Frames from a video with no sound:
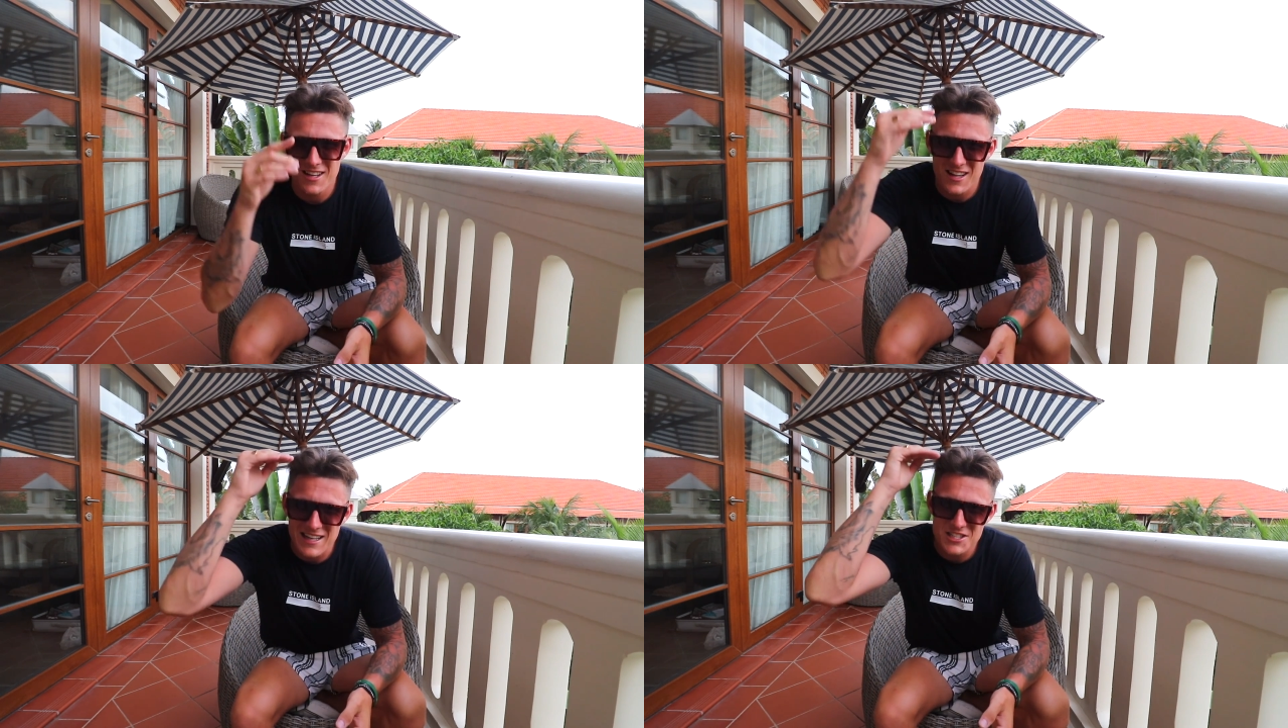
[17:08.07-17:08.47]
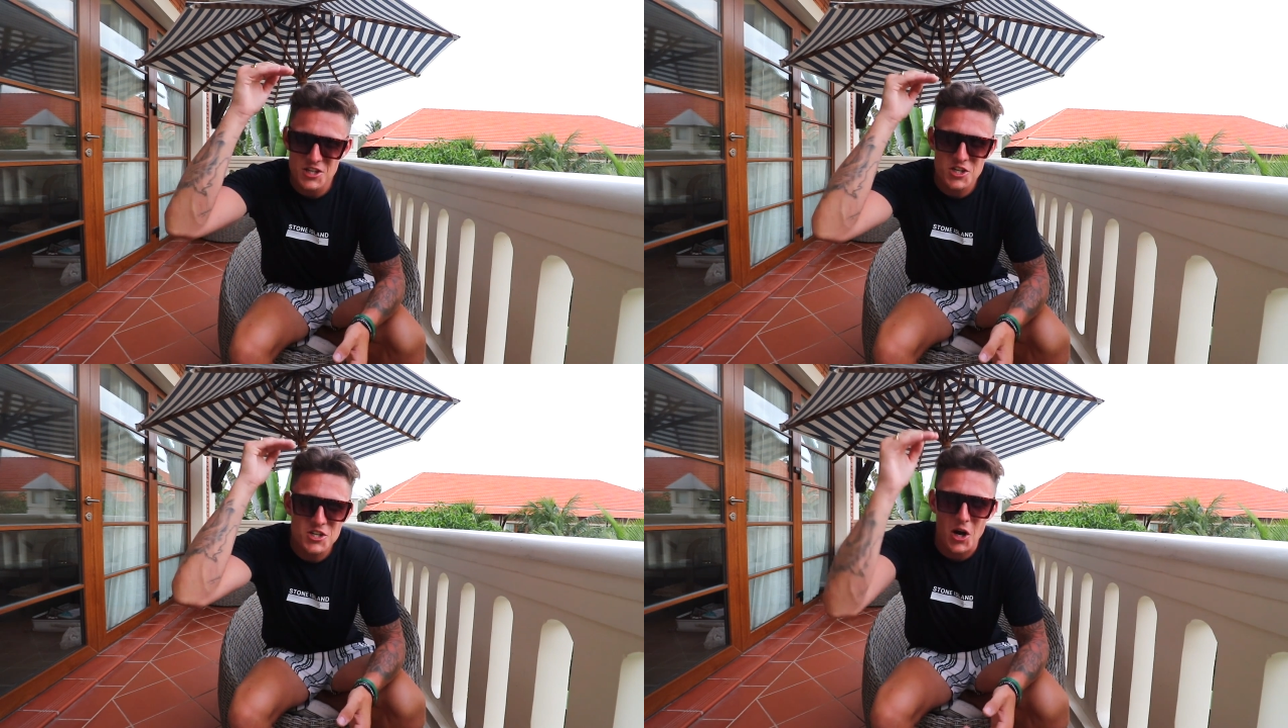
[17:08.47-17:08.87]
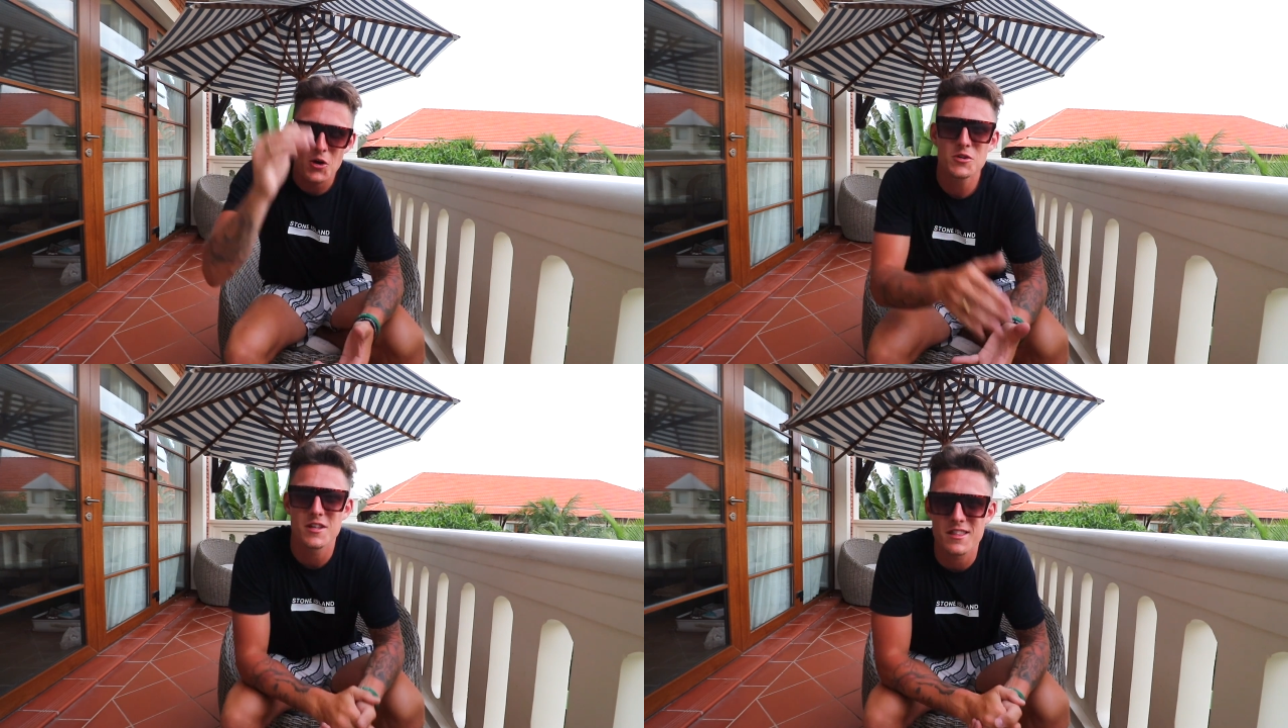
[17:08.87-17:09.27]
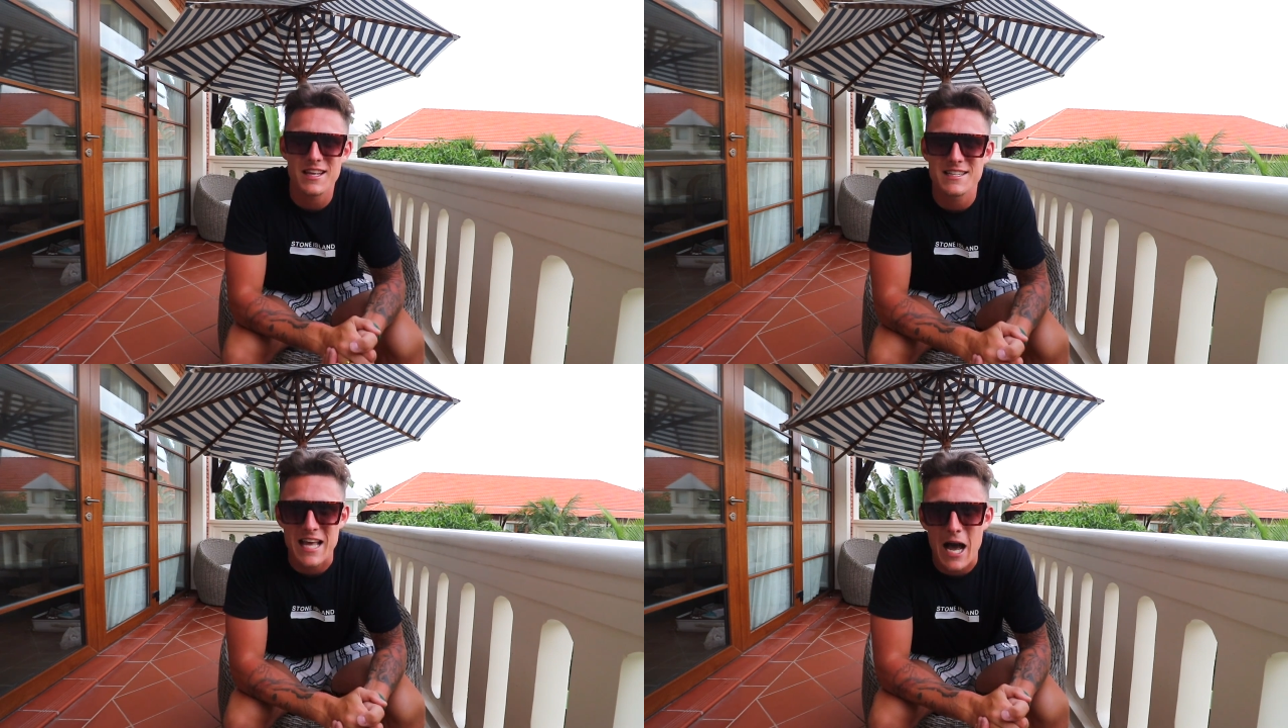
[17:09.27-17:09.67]
like just showed that
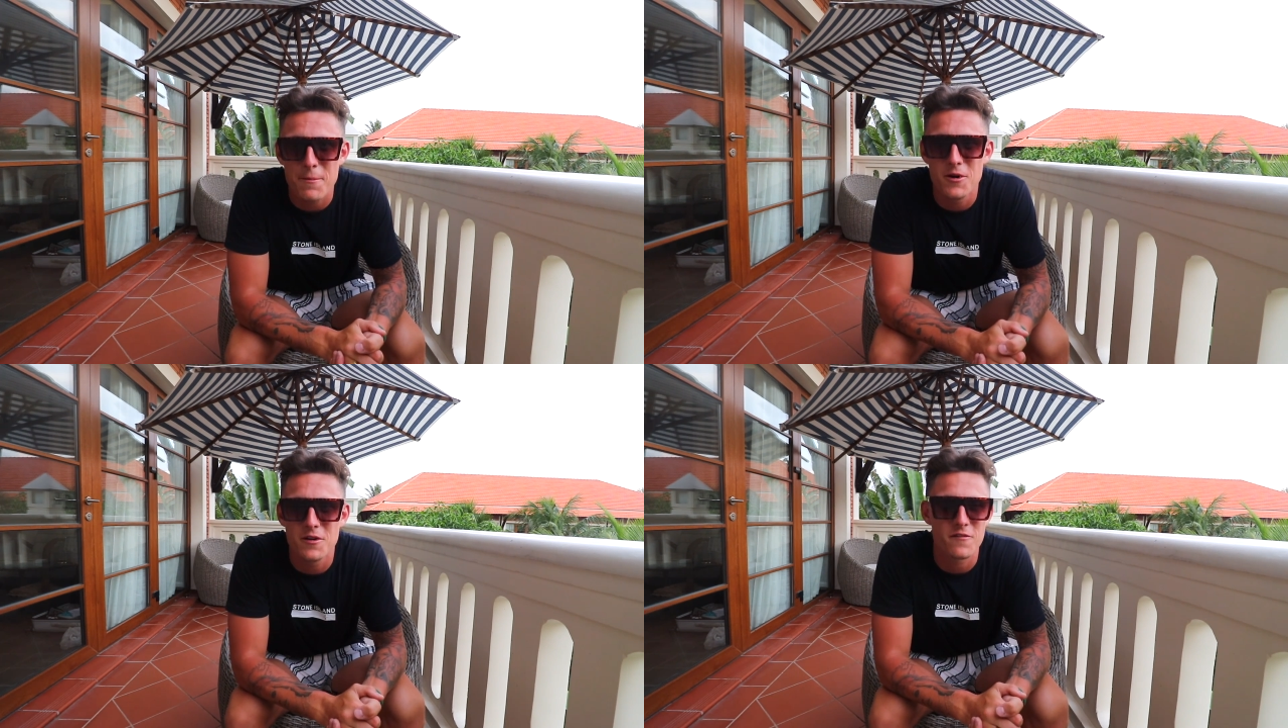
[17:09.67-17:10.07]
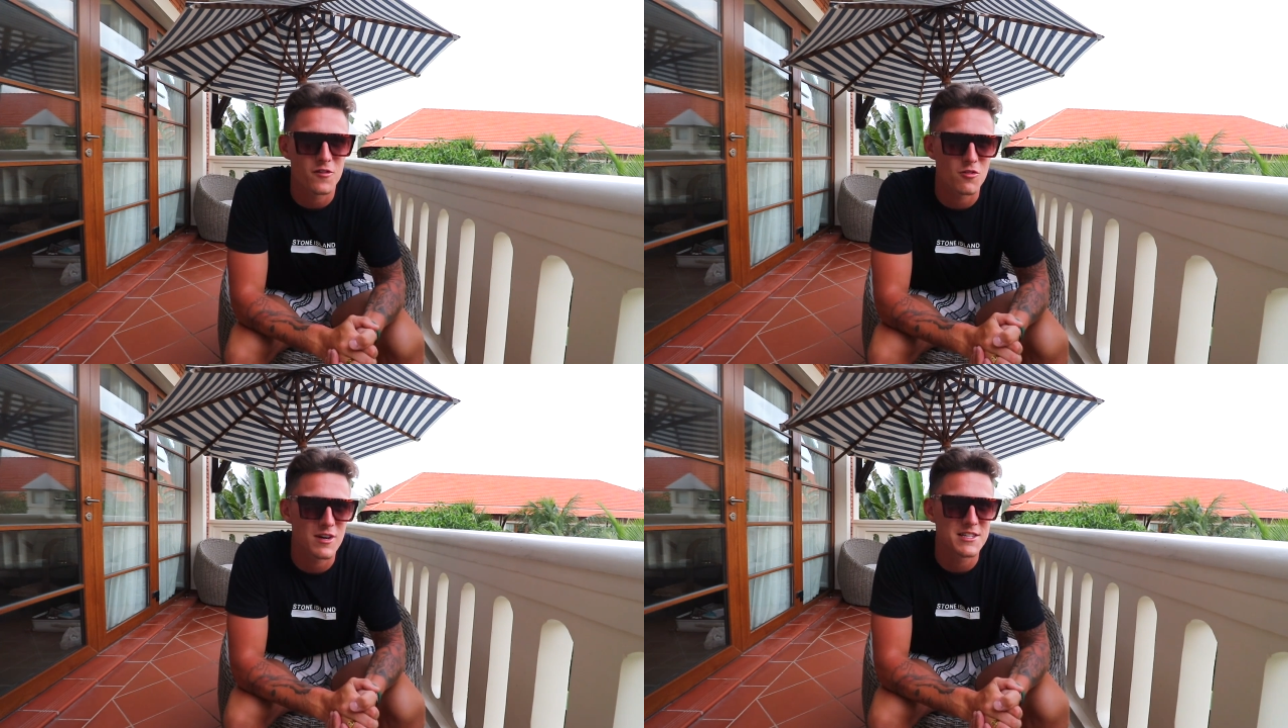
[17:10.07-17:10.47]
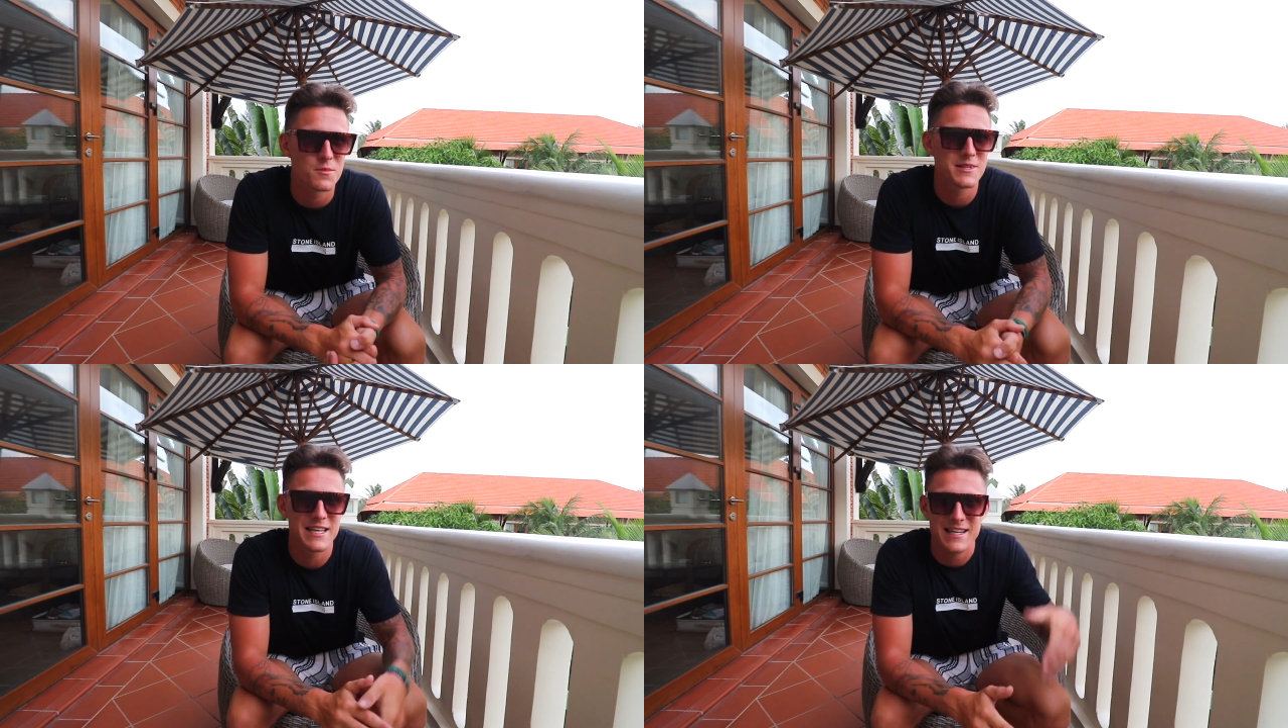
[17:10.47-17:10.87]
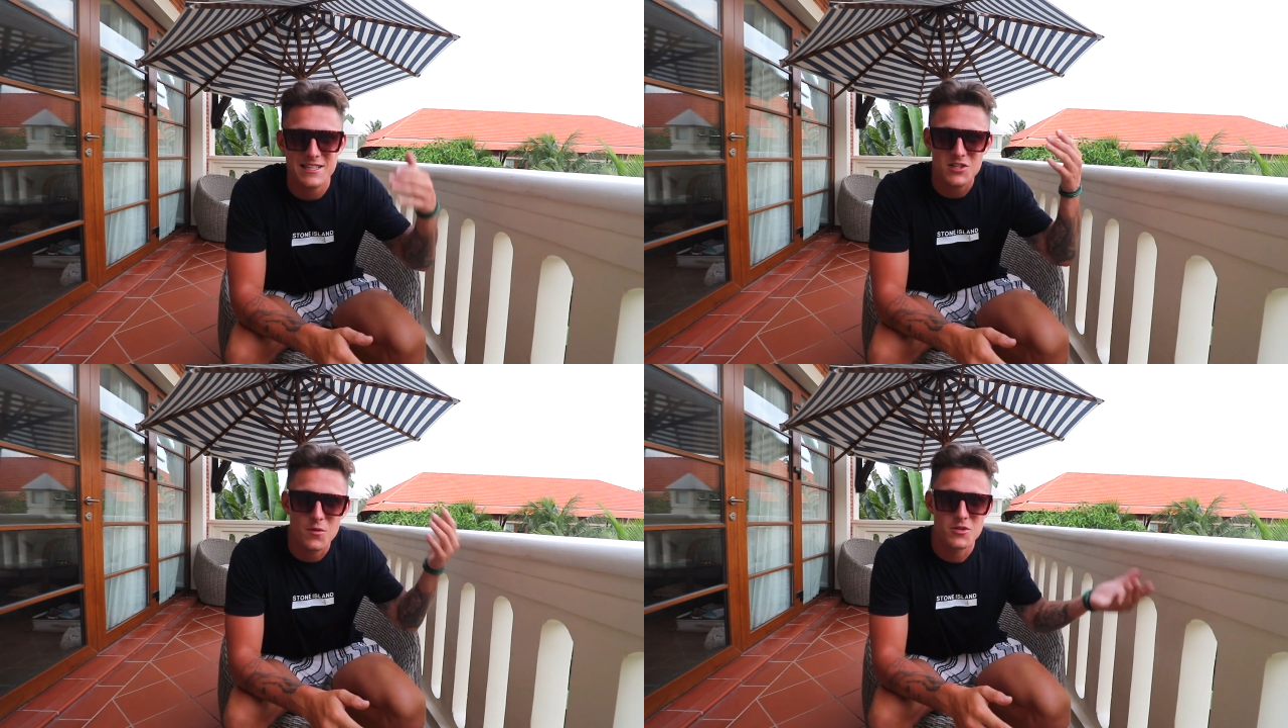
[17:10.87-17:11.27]
things happen for a reason. We didn't get
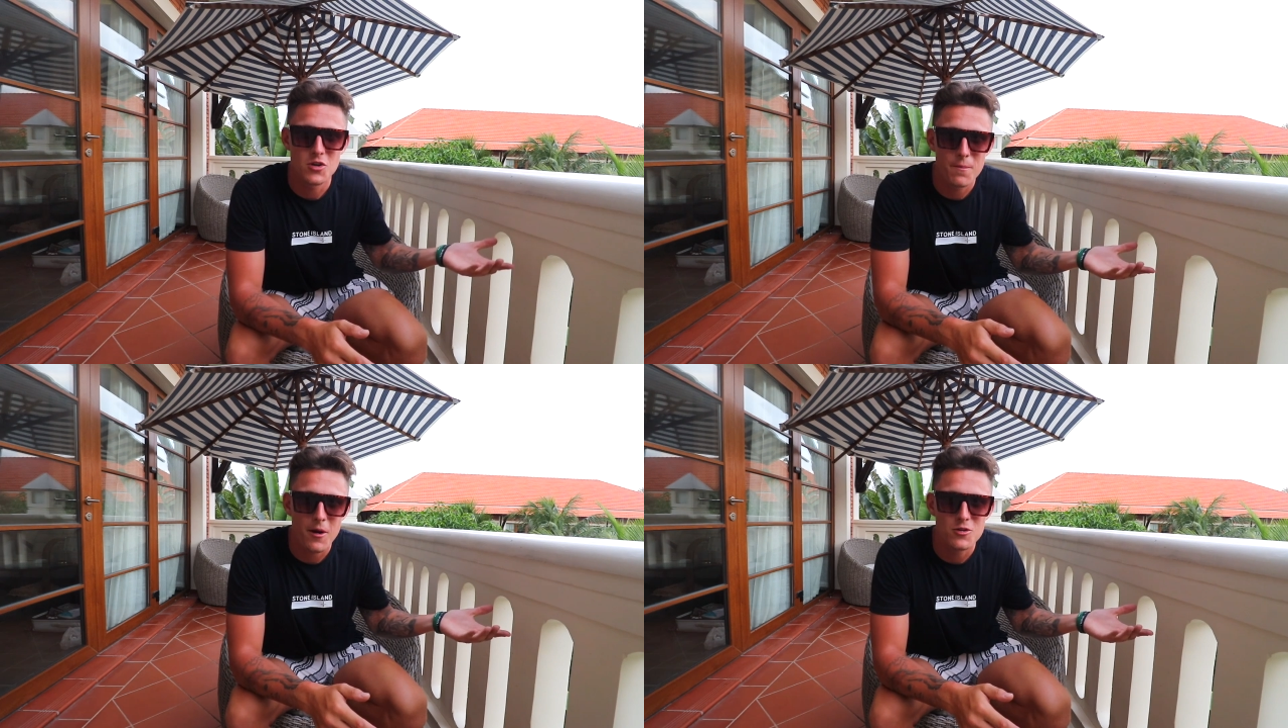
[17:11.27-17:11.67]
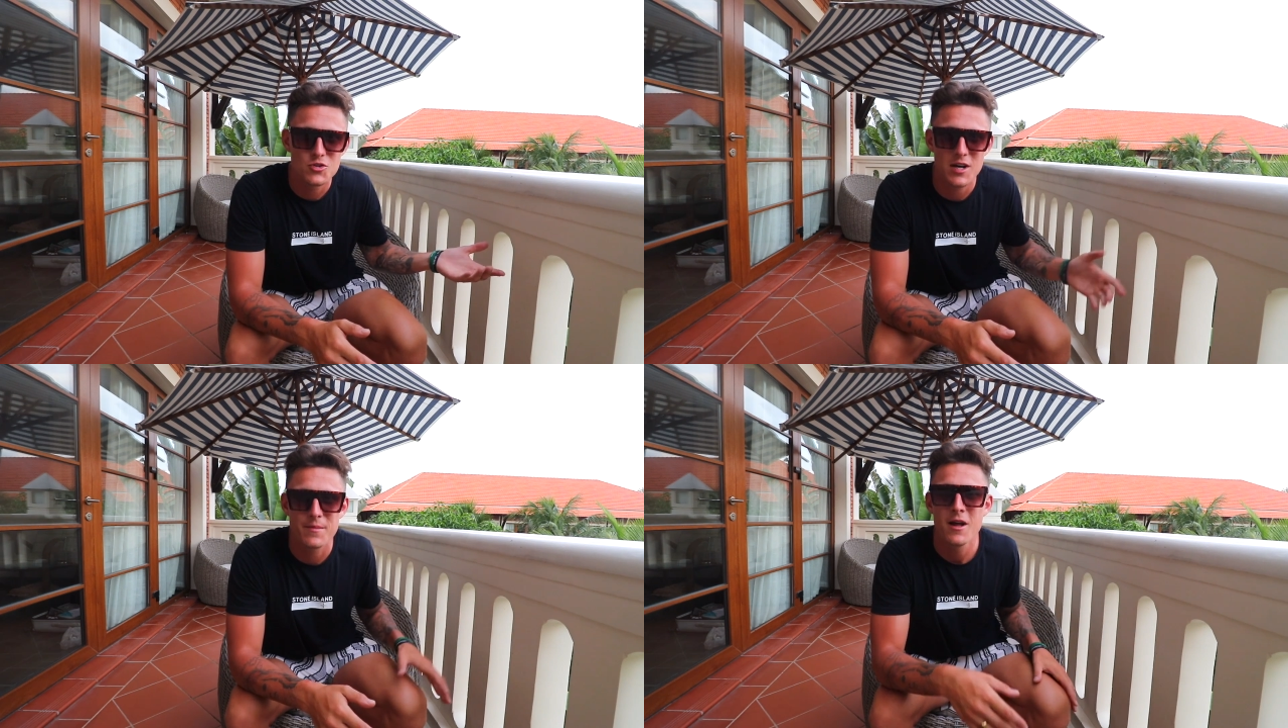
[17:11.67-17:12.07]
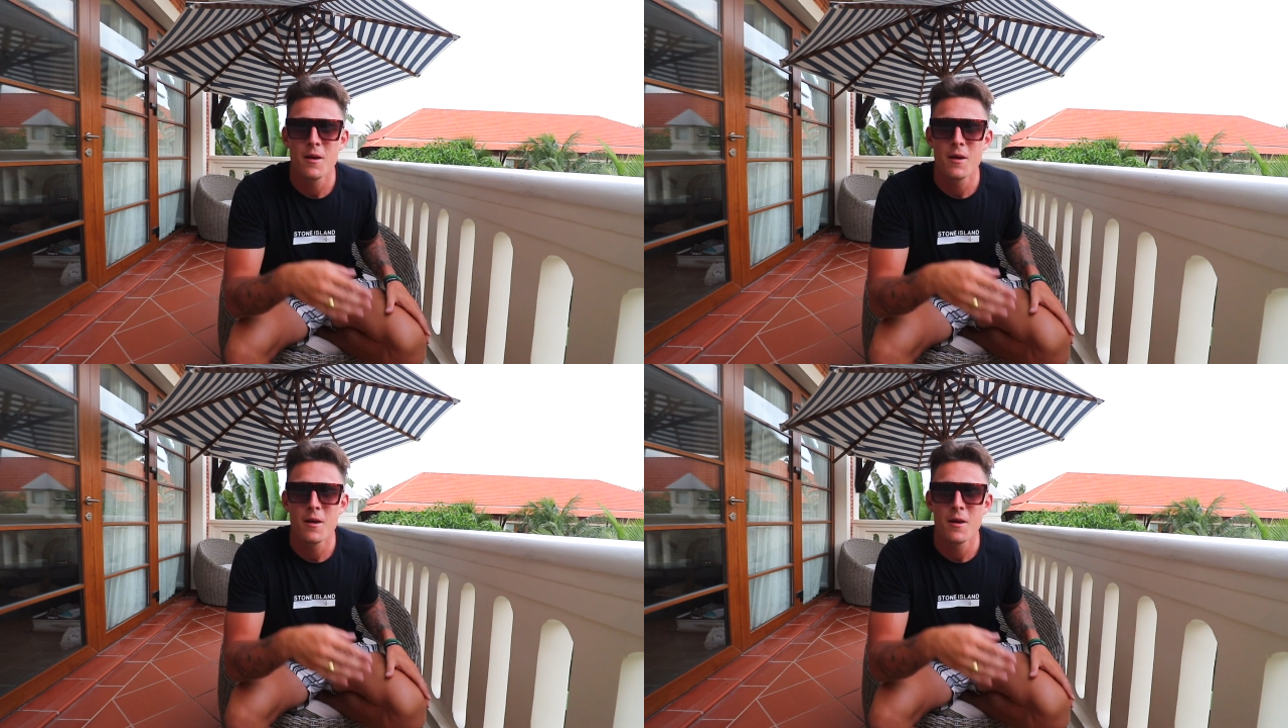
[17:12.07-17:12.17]
to do the boat trip.